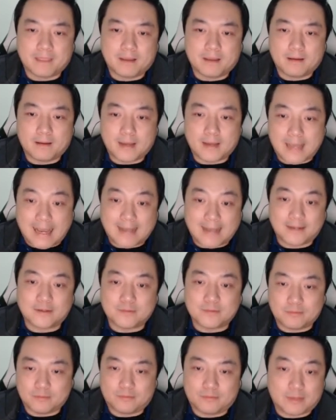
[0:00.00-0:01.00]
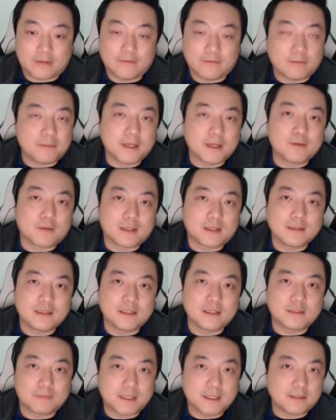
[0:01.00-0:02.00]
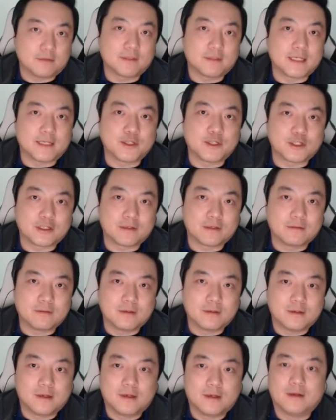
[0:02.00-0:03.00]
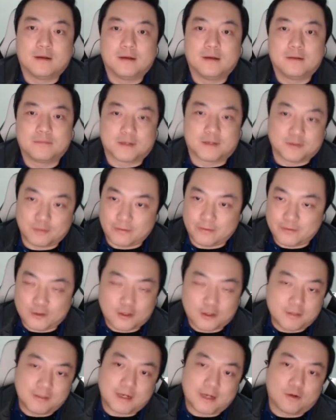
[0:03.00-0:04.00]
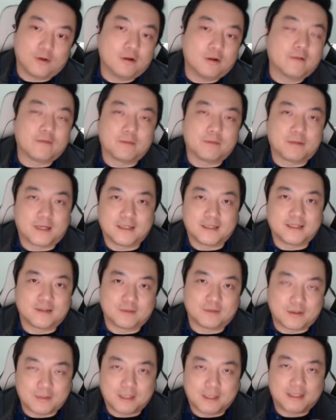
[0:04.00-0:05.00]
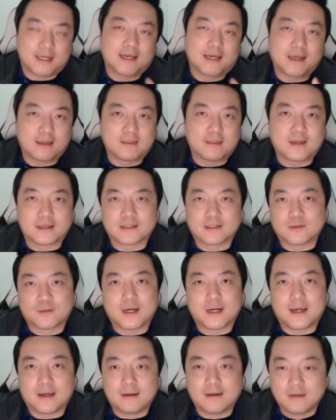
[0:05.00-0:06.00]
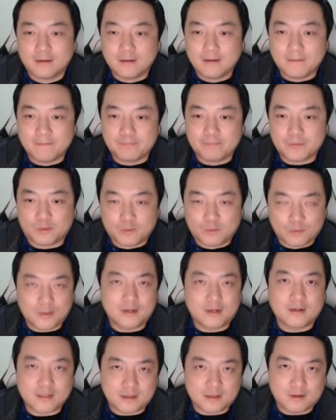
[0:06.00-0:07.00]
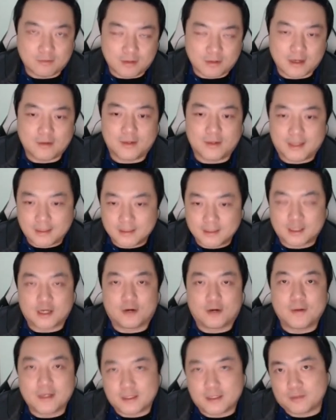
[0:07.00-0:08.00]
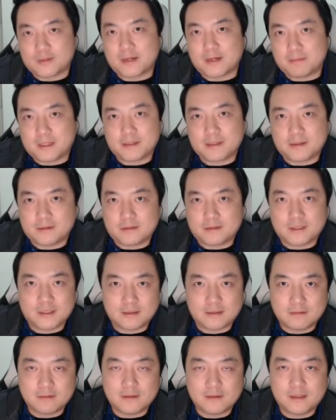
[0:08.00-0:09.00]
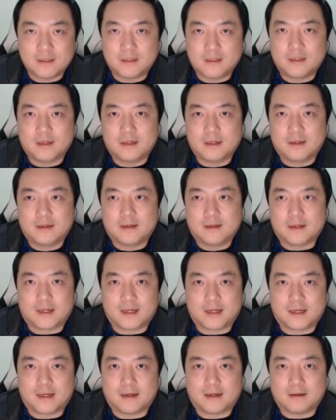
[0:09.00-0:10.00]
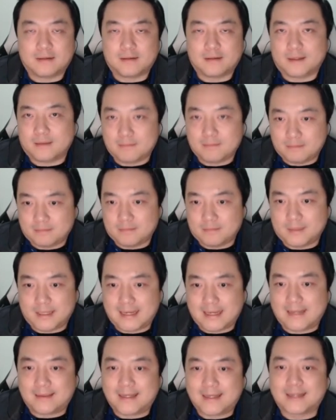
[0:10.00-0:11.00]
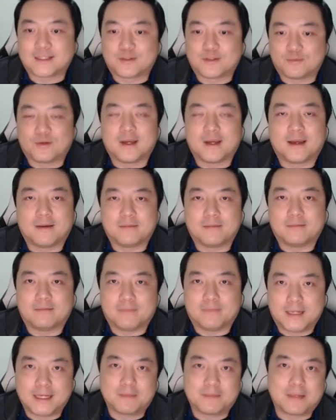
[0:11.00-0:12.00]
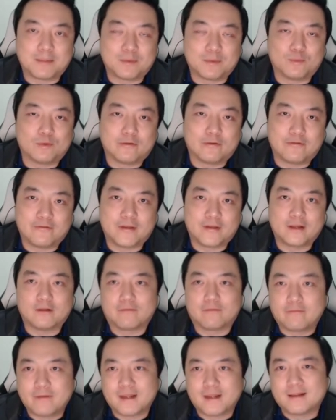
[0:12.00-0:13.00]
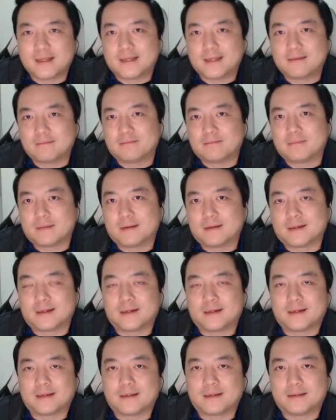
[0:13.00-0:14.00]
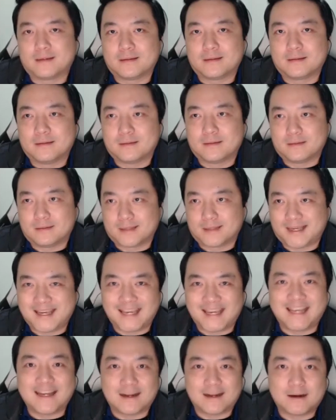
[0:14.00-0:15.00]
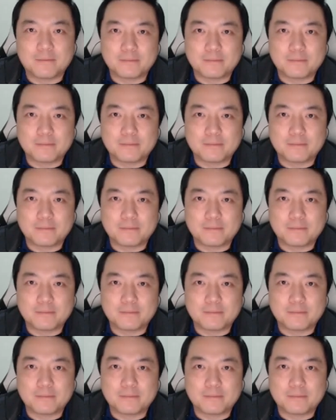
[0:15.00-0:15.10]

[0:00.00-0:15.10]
And one of the big ones is muscle tension, because we've talked about all of the places where we're taking things away. Well, where is it all going? It's going to our muscles. And that's where many people will feel really keyed up.